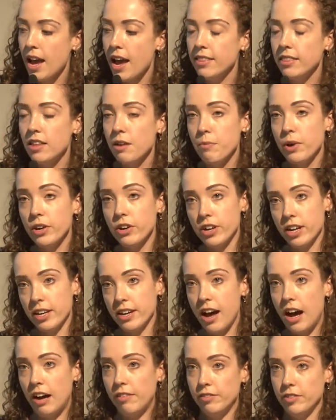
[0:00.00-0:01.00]
and then we're going to
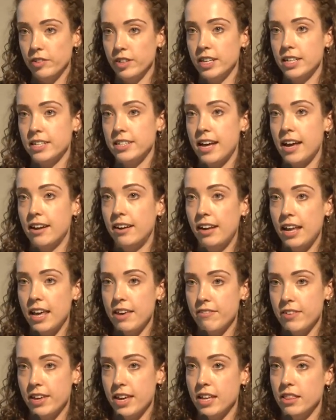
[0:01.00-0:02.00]
cover it and
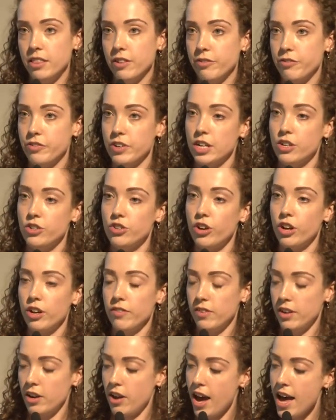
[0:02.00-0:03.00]
leave it in the fridge
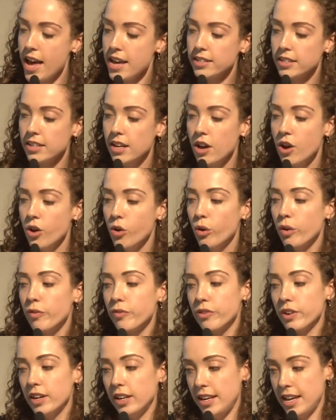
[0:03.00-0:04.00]
overnight or
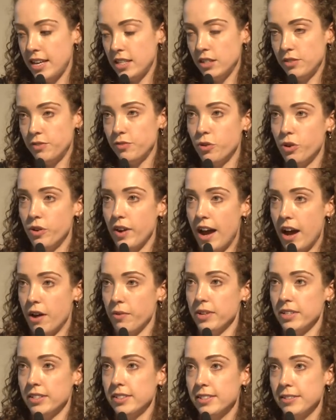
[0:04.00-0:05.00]
for at least 4
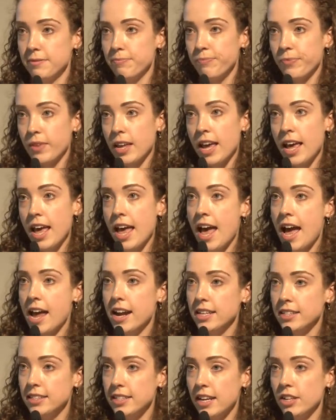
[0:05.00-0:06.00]
hours.
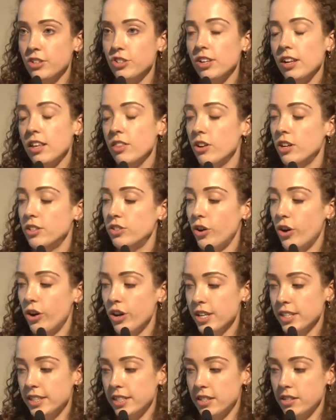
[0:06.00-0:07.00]
And essentially those
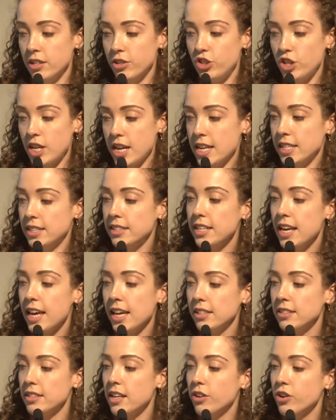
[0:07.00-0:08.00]
oats and the chia
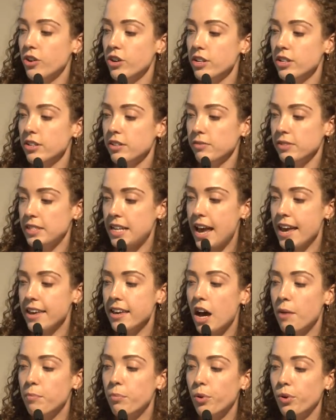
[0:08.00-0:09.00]
seeds are going to take
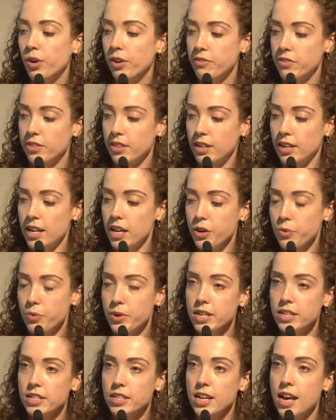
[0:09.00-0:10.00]
up all of the
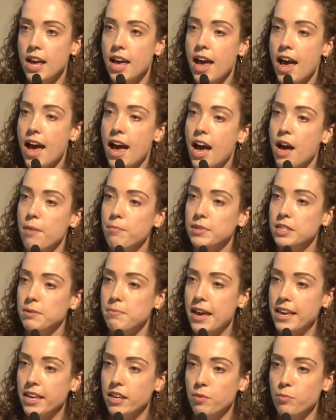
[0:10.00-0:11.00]
liquid to
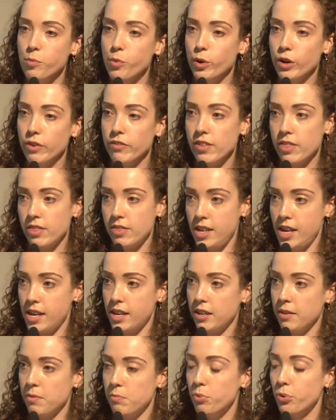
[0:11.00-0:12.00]
make it more of a
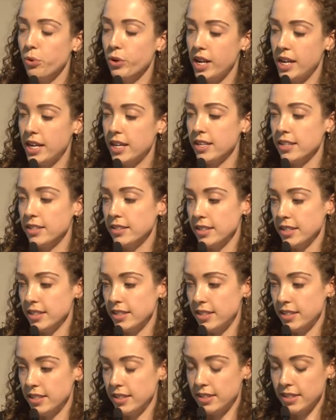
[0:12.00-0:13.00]
thick pudding
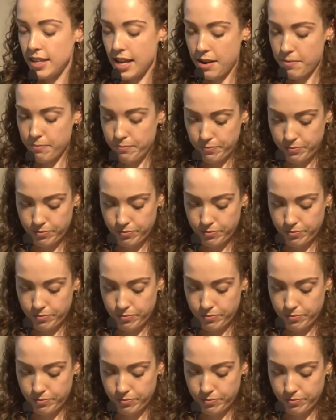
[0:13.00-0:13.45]
consistency.